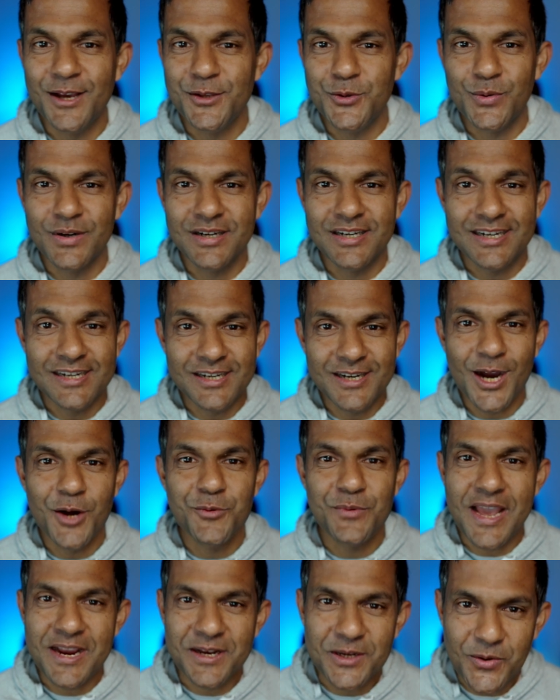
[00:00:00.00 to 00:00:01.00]
uh, your
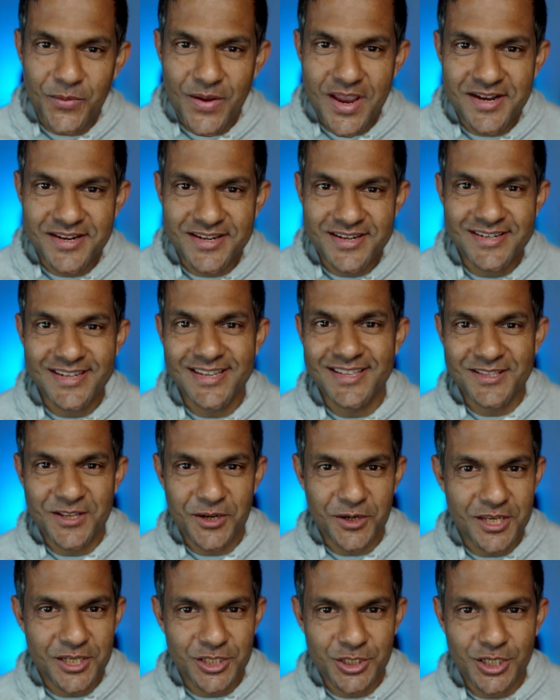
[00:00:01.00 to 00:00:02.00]
account activated in the
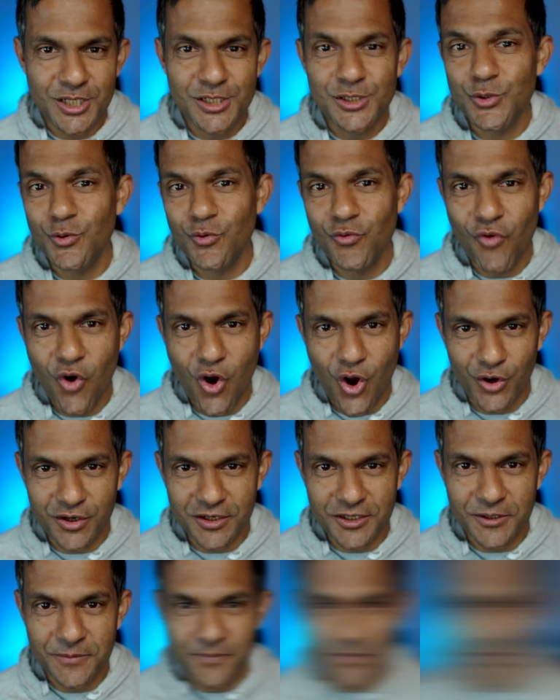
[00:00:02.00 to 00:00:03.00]
region you
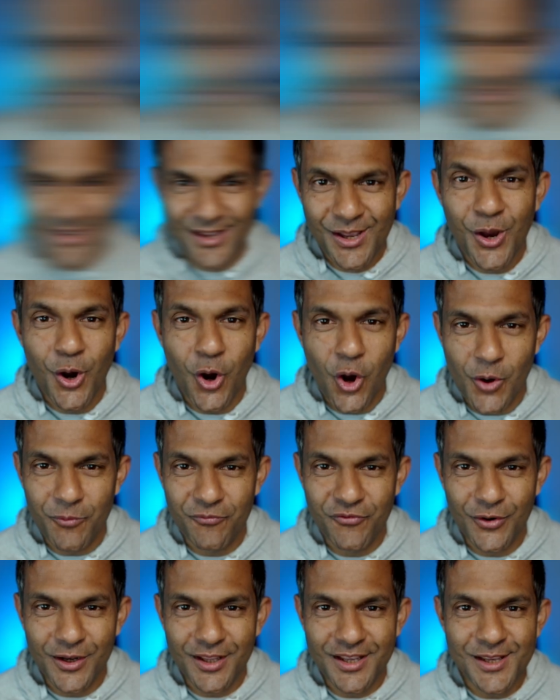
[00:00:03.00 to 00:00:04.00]
want.
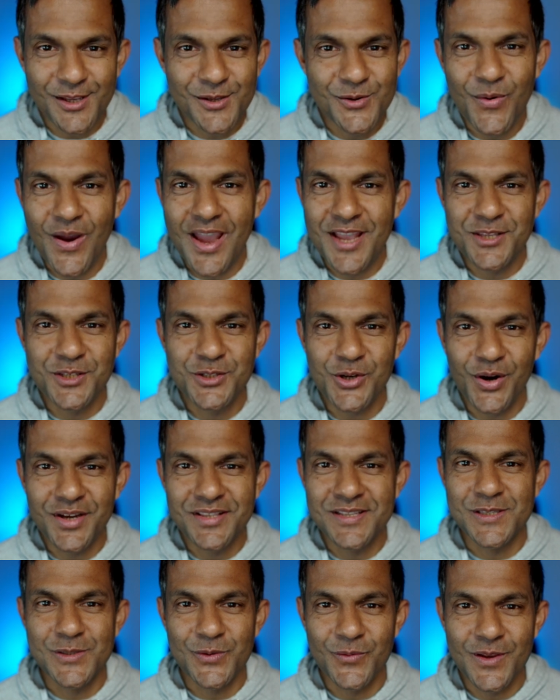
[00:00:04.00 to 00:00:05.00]
Hopefully you enjoy
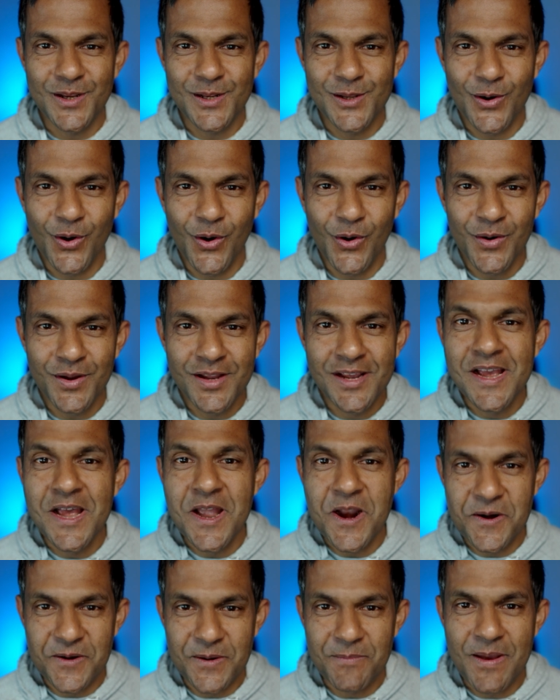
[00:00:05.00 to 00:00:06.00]
this video.
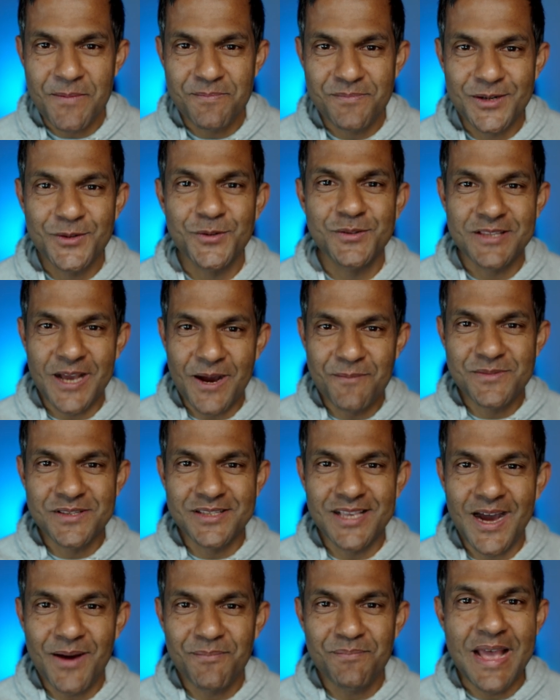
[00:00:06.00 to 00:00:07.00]
Remember to
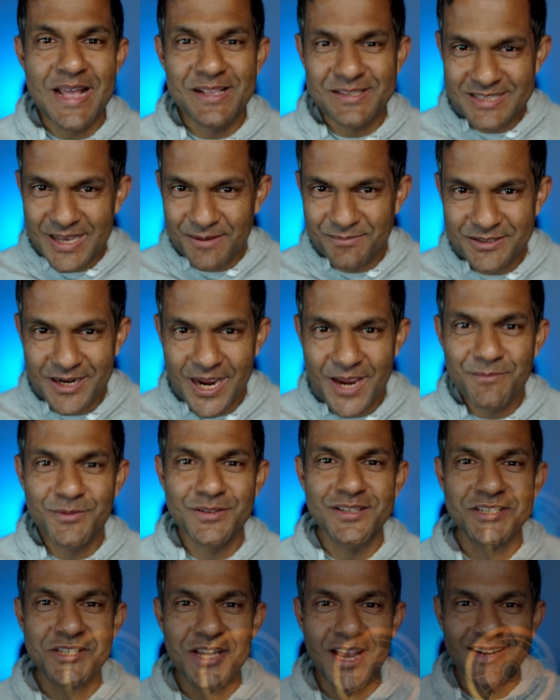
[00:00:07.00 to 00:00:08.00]
thumbs up and subscribe to
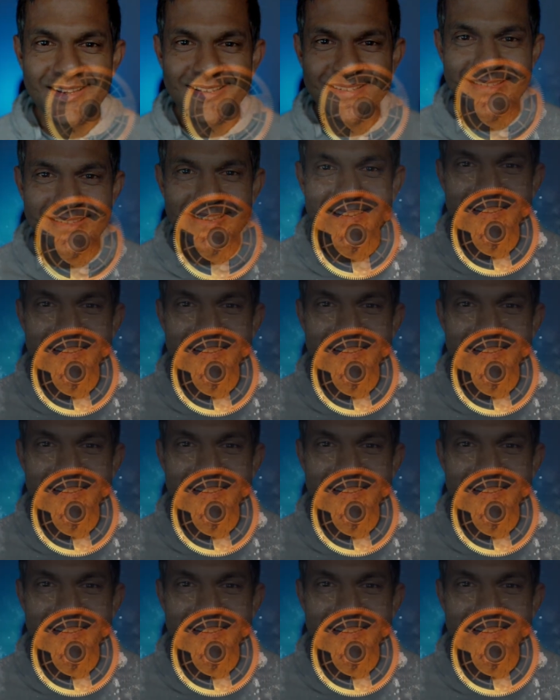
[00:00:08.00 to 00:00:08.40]
the channel.